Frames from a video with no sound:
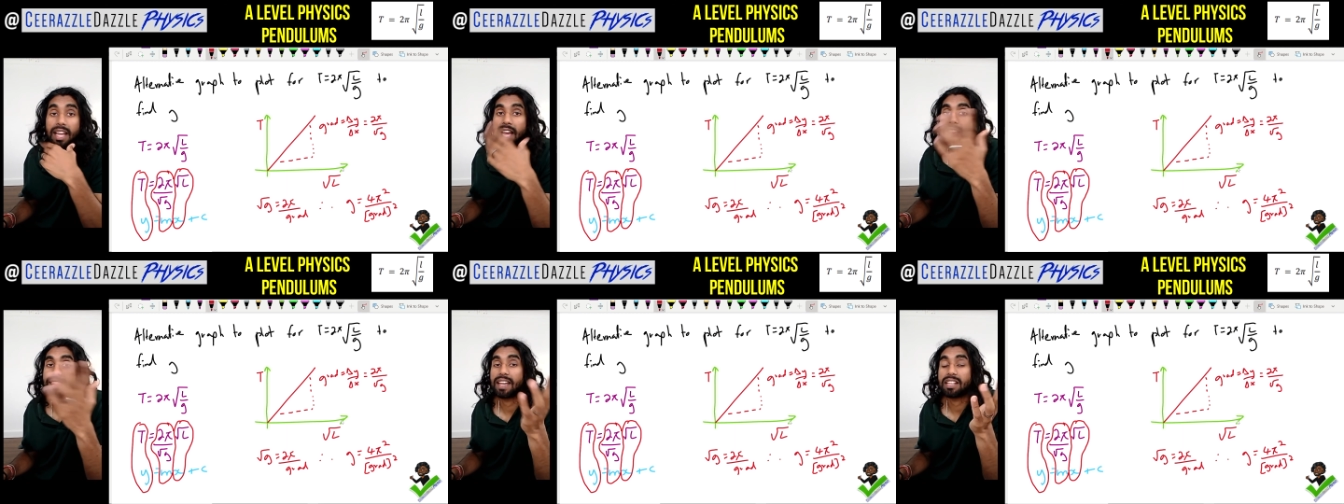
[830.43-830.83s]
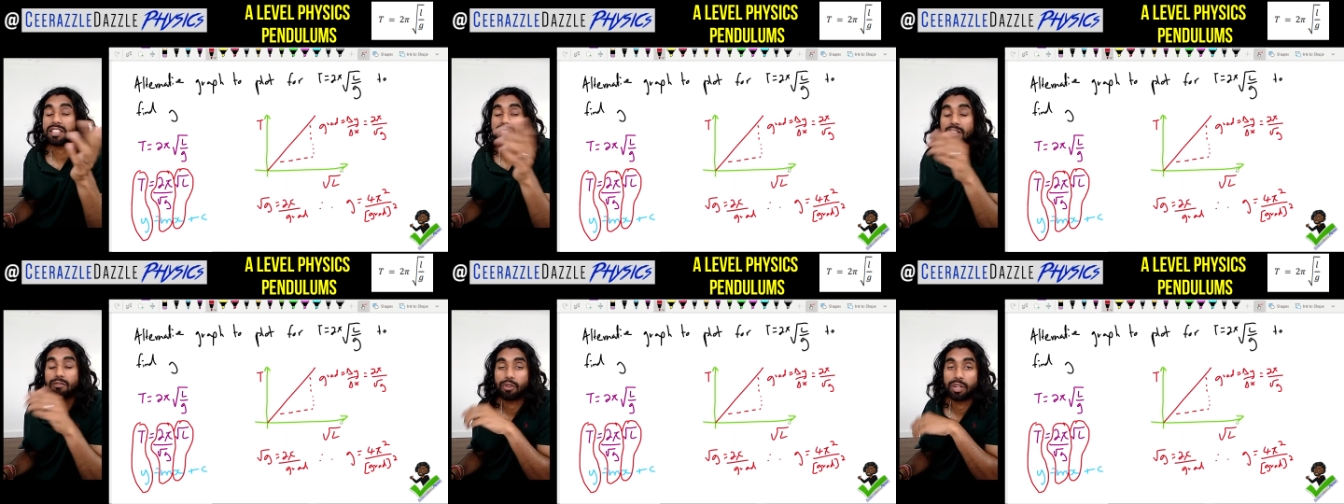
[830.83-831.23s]
And
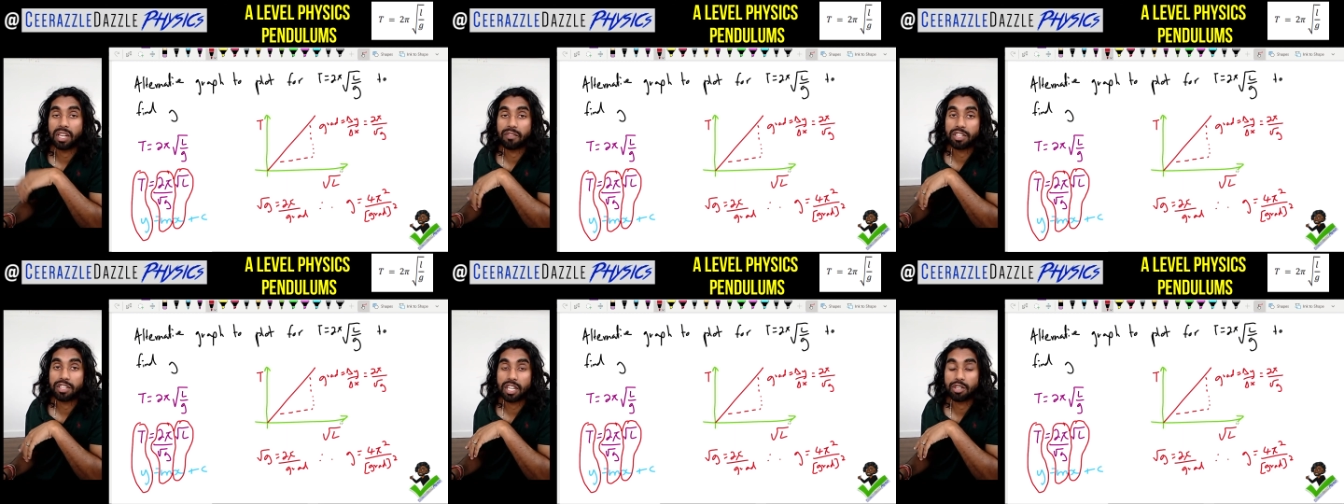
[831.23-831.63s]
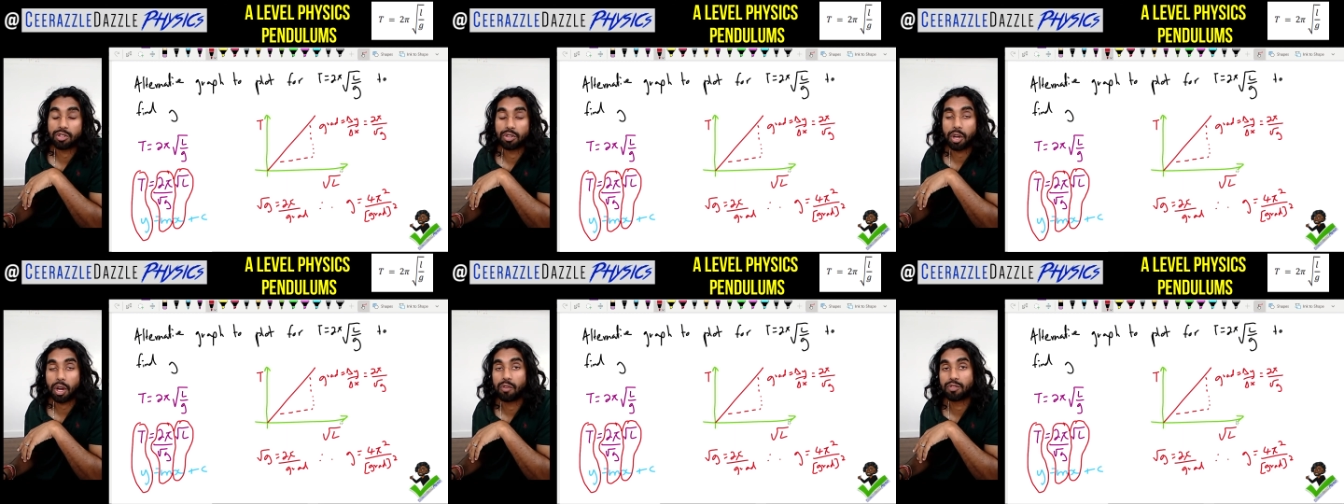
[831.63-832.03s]
that's it for another
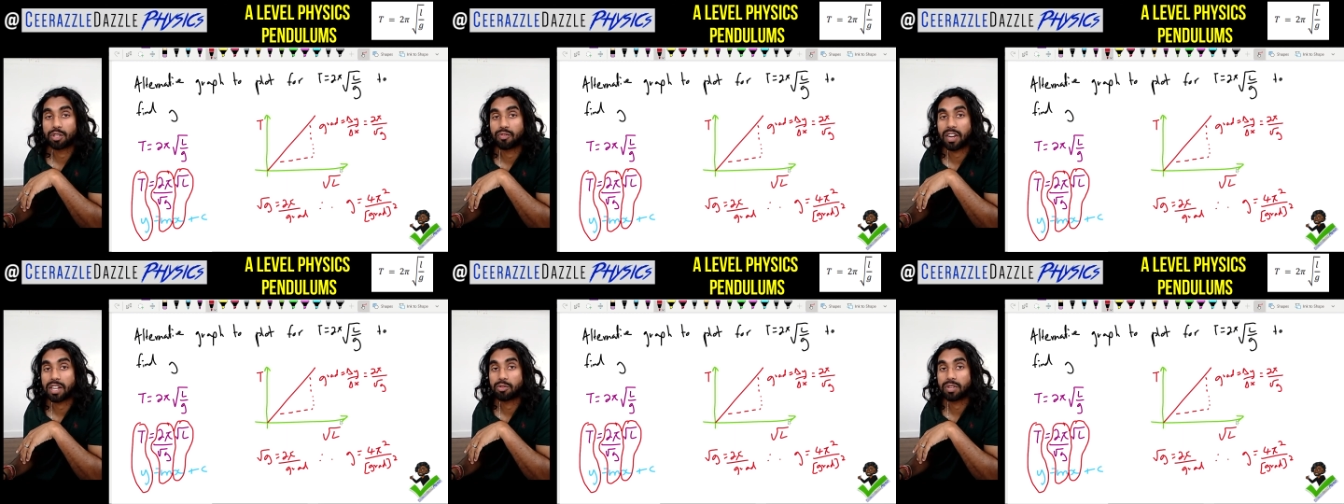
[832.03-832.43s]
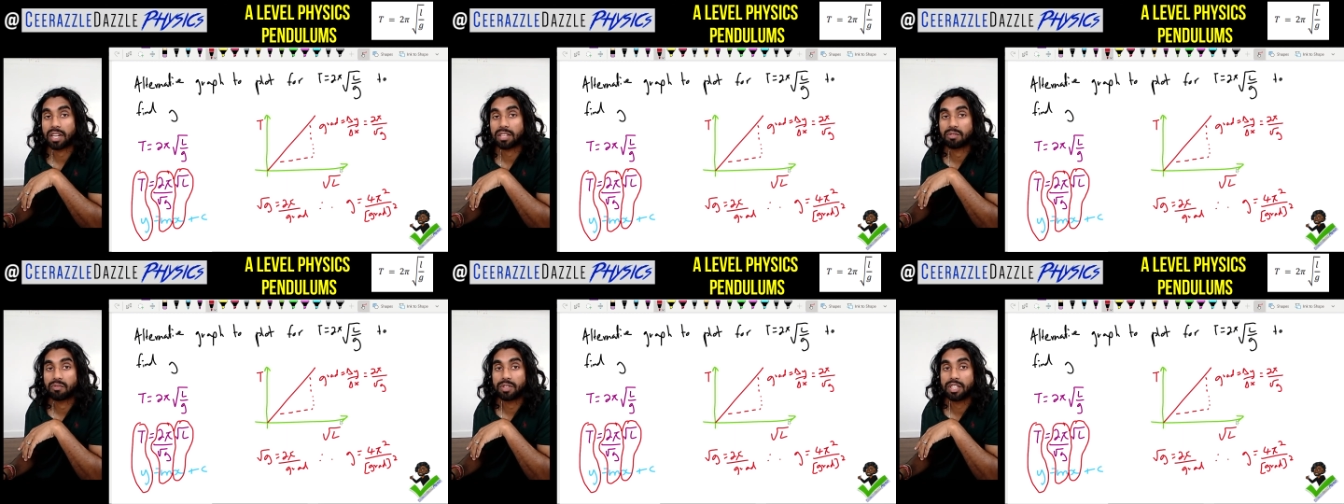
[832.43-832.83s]
session of with
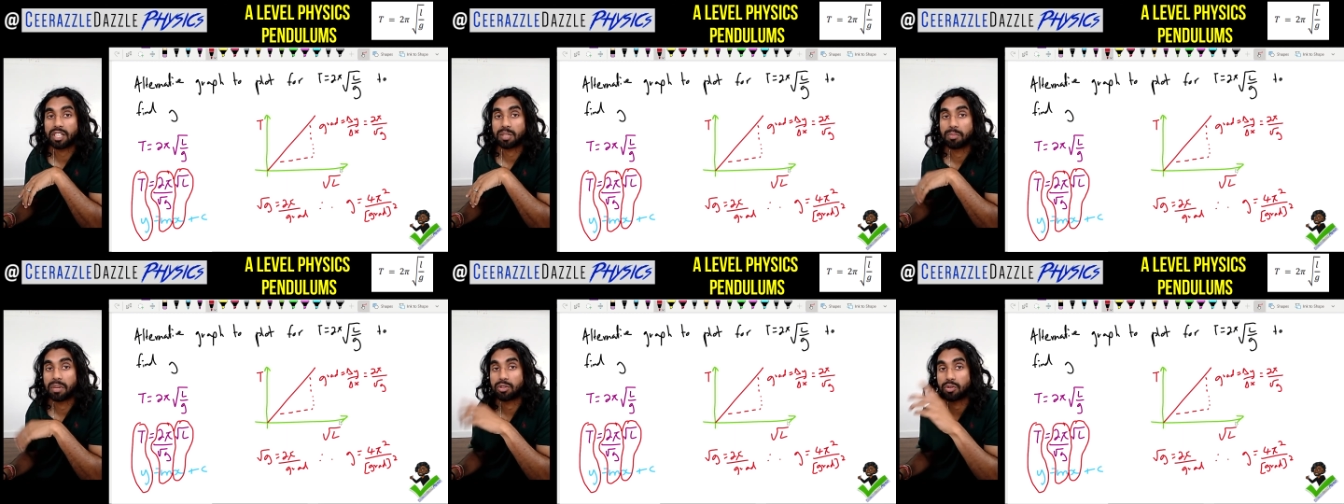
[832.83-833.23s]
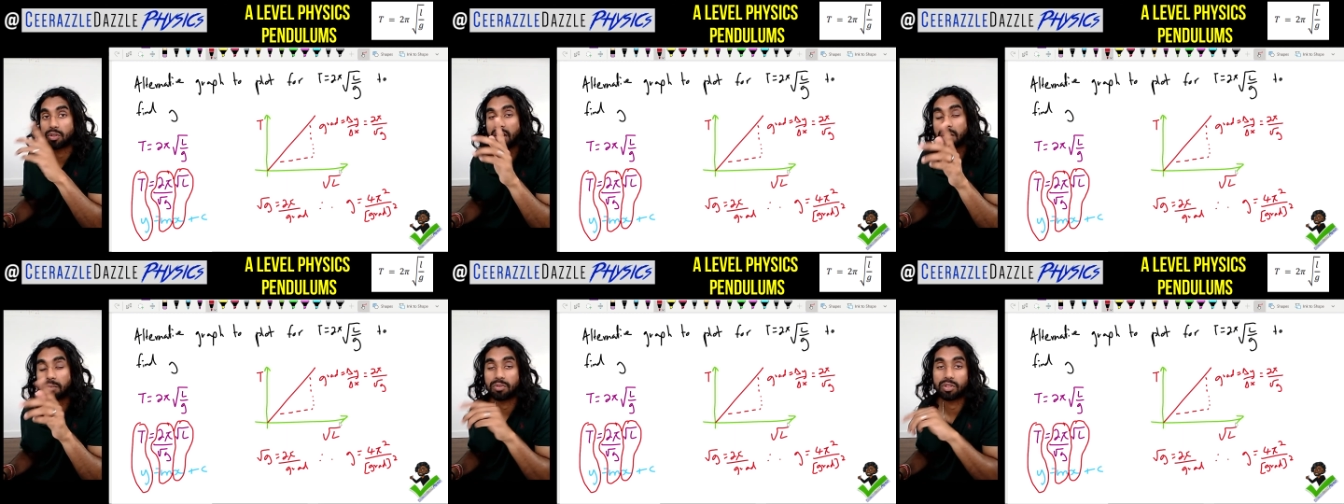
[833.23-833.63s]
Dazzle Physics. Make sure you
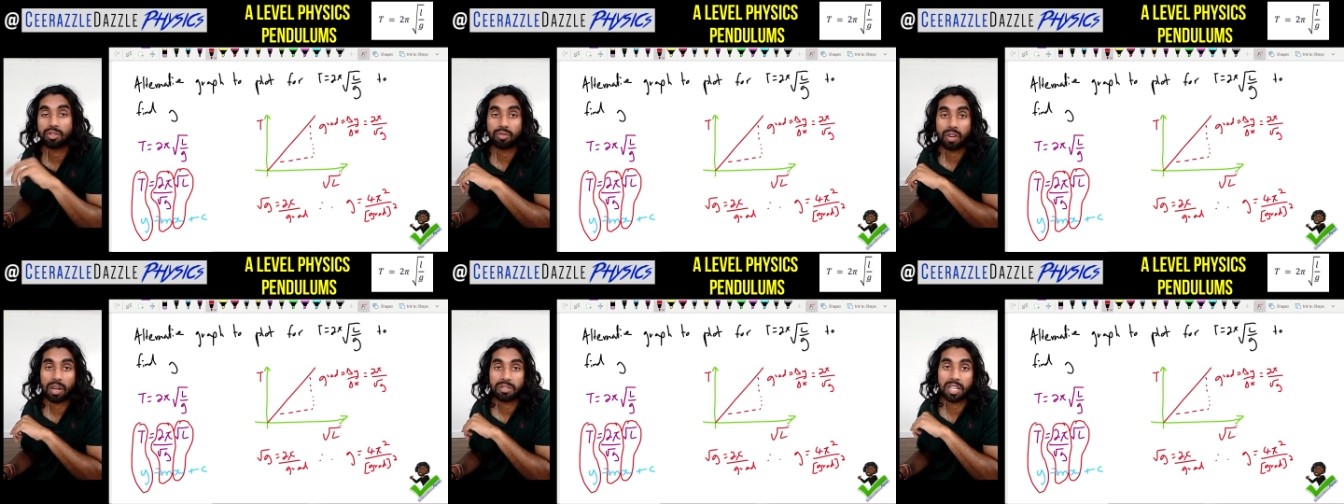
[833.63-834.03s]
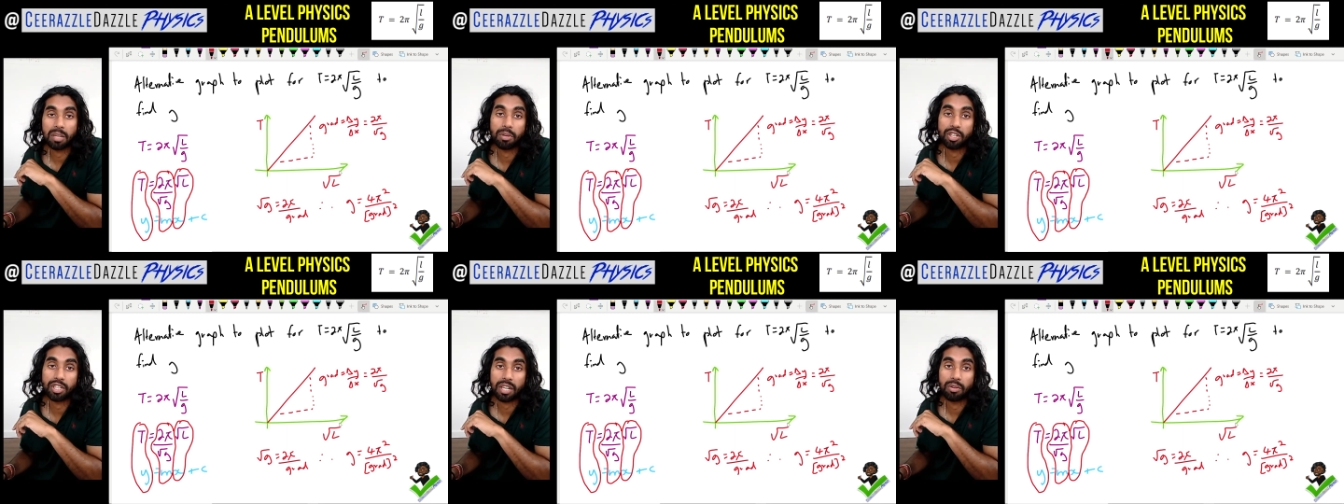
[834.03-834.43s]
like and subscribe to keep
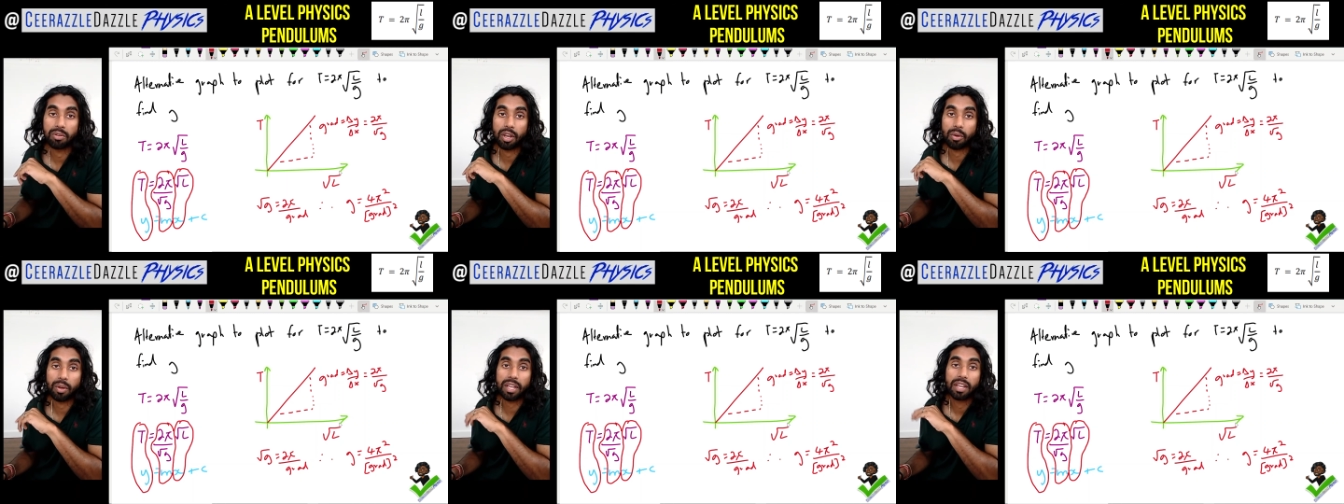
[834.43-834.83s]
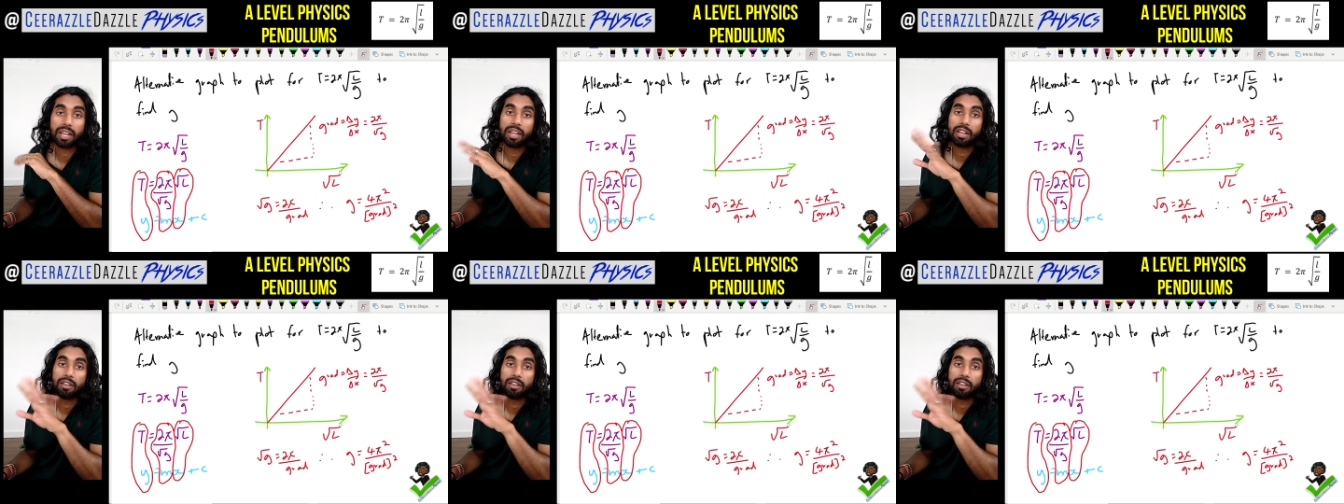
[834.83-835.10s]
my channel going.